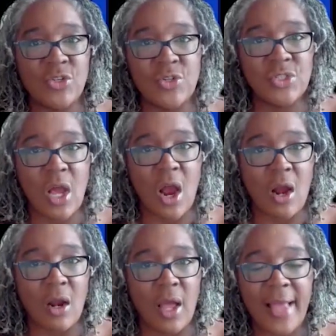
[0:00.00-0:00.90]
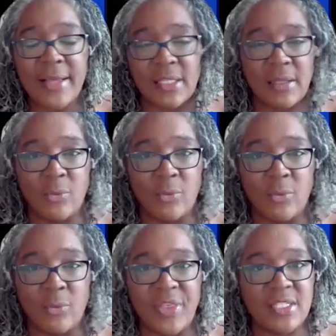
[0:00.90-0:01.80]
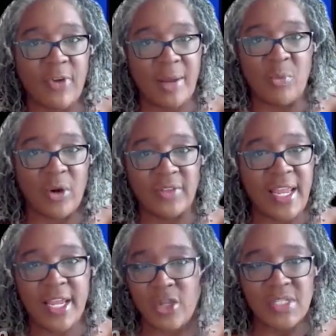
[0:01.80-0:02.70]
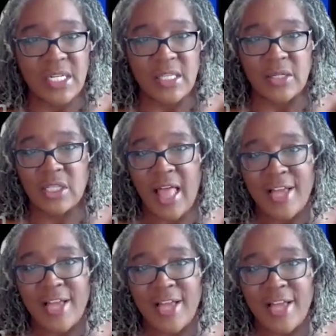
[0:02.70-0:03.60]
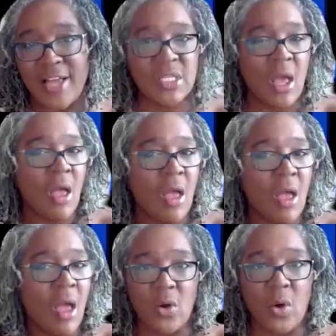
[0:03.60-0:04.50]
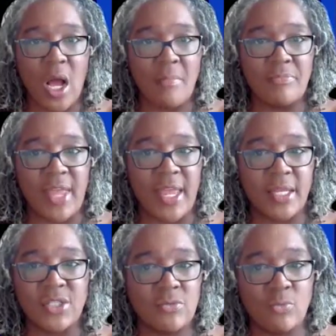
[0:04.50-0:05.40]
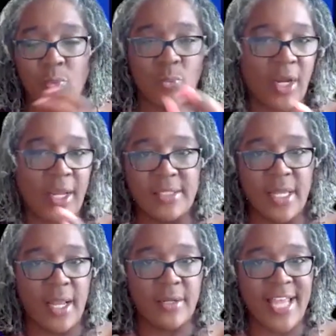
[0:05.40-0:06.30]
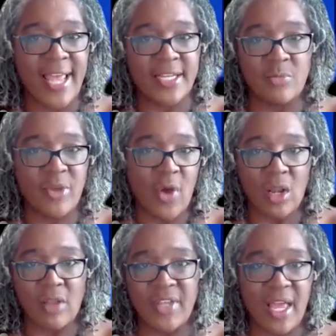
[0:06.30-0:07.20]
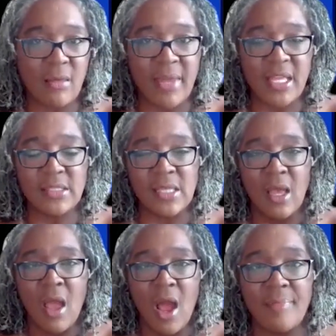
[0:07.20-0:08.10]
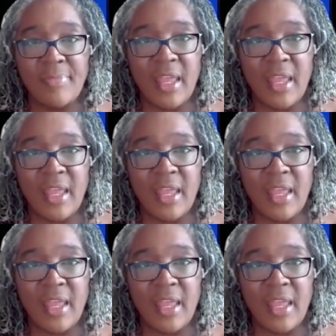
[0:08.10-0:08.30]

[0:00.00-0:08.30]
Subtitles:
teachers are excellent with this framework. They can use it in their classrooms. They can work in tandem with all of the elements.